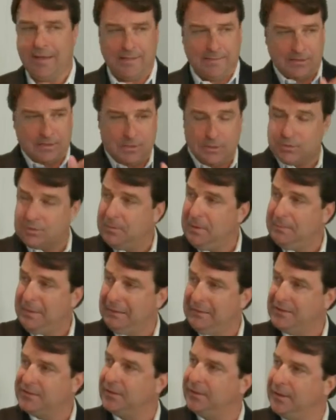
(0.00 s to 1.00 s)
hey, this used to be my
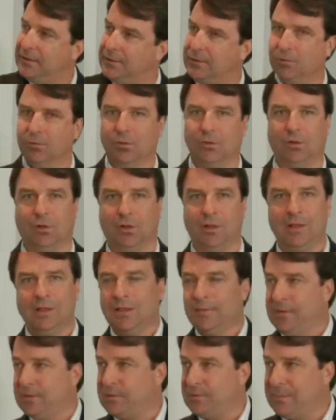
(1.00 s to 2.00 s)
listening tool,
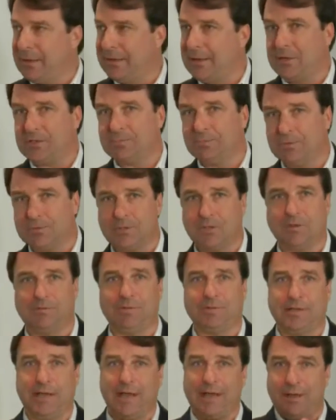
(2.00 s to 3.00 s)
this is my customer
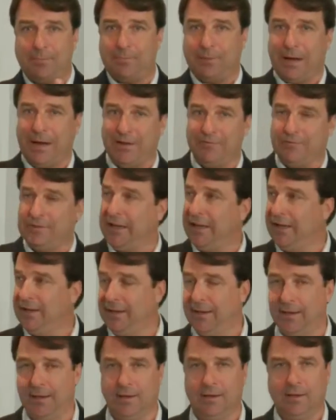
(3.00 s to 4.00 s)
service app, and I have
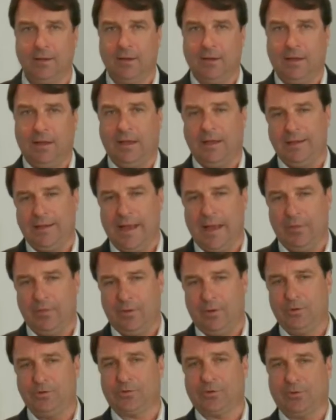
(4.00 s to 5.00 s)
data, and now
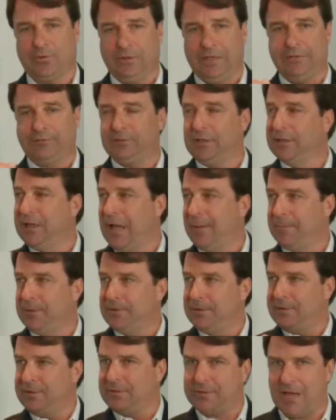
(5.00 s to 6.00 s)
those are lifting up
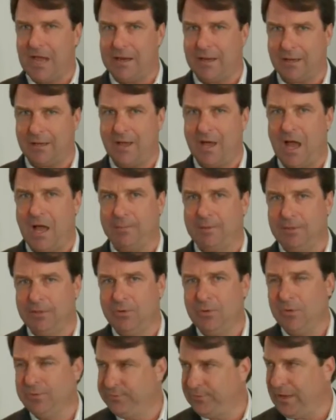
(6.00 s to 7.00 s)
into this kind of common,
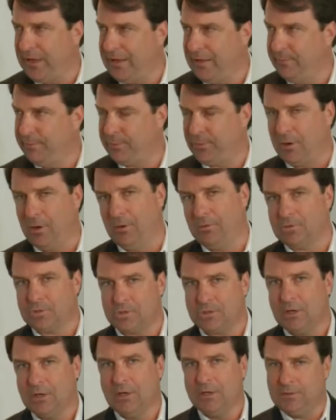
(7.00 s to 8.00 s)
unified approach.
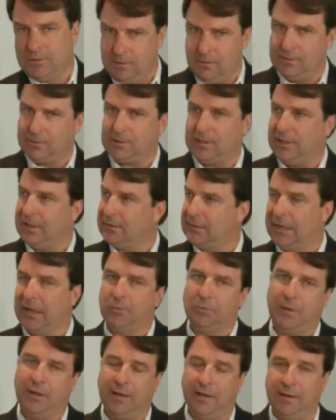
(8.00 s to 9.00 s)
Do you see it
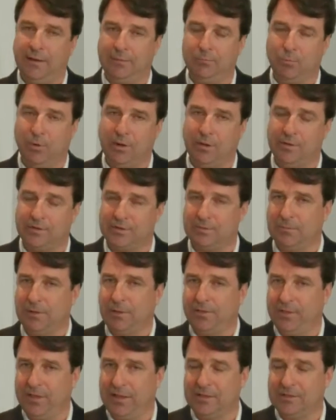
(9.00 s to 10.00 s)
that way, and what are the, some
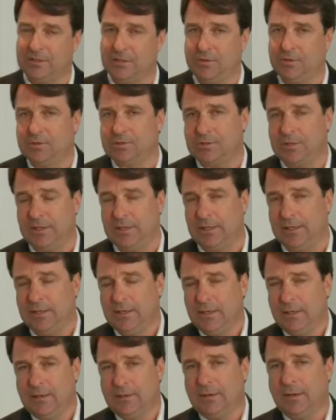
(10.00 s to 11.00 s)
of the things that you see
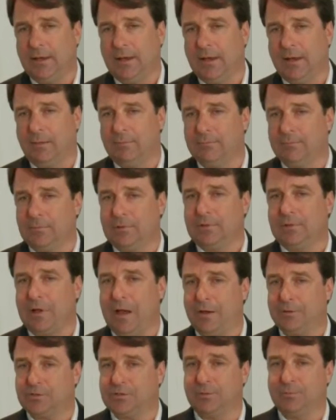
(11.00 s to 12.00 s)
um,
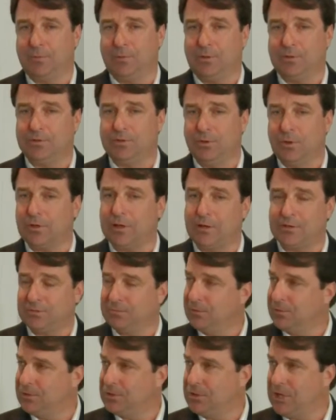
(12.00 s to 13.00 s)
customers, your
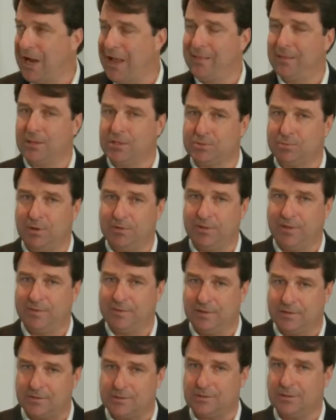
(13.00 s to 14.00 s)
customers, challenged with in
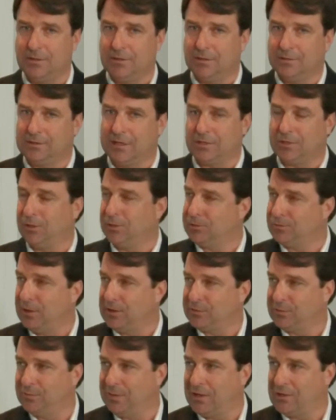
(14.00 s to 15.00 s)
this digital
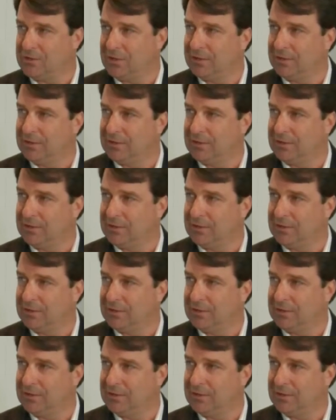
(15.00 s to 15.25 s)
transformation?